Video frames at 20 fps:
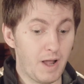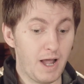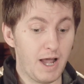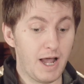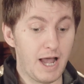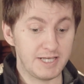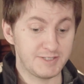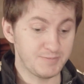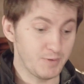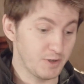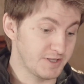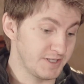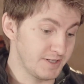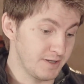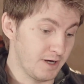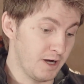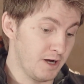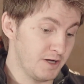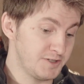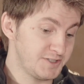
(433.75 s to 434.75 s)
I spoke
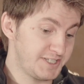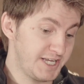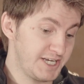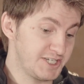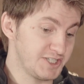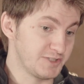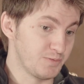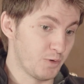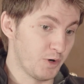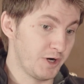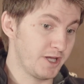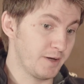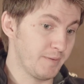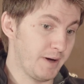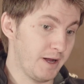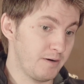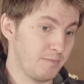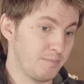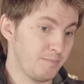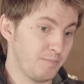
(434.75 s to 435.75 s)
on stage this morning
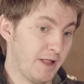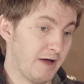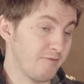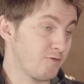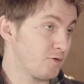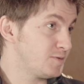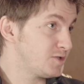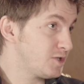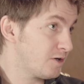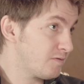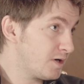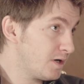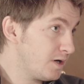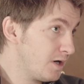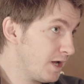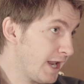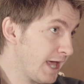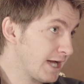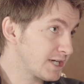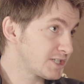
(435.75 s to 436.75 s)
about platform
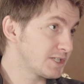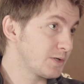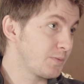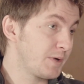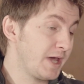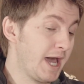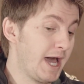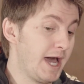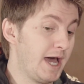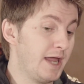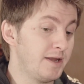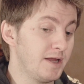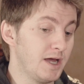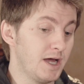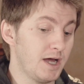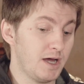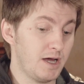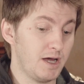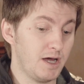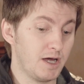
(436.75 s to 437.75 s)
server, and actually we had
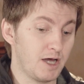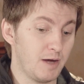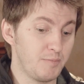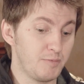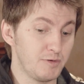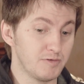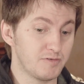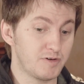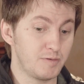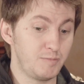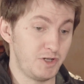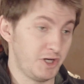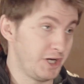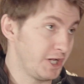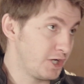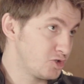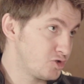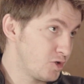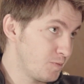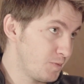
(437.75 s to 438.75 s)
a couple of
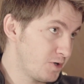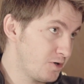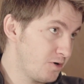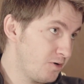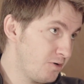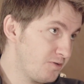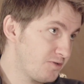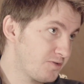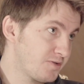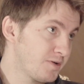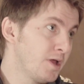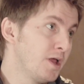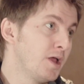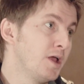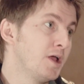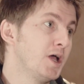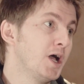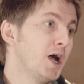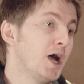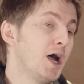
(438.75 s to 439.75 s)
community contributors
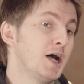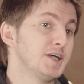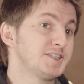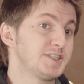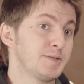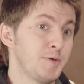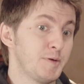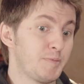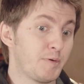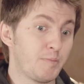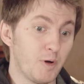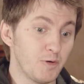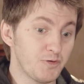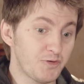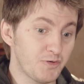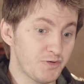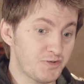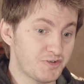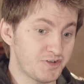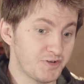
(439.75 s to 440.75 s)
submit
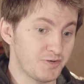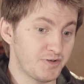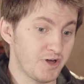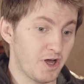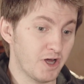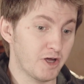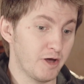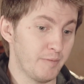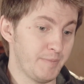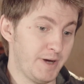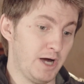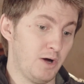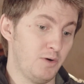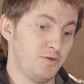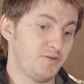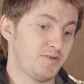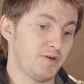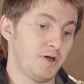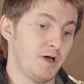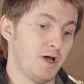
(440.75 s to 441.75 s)
proposals to talk
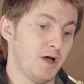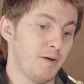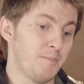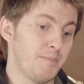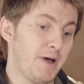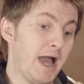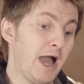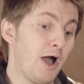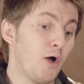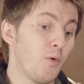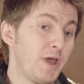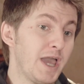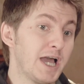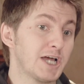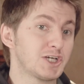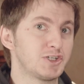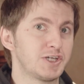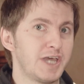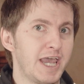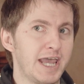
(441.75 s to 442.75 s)
about how we
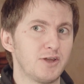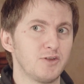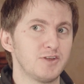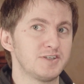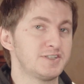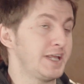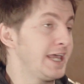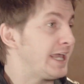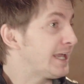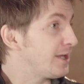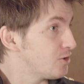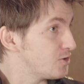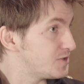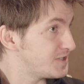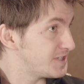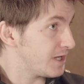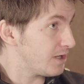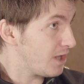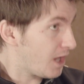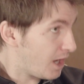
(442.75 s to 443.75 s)
actually handle this in Angular
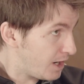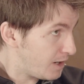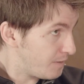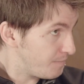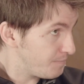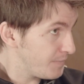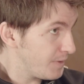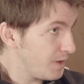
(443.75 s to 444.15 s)
CLI.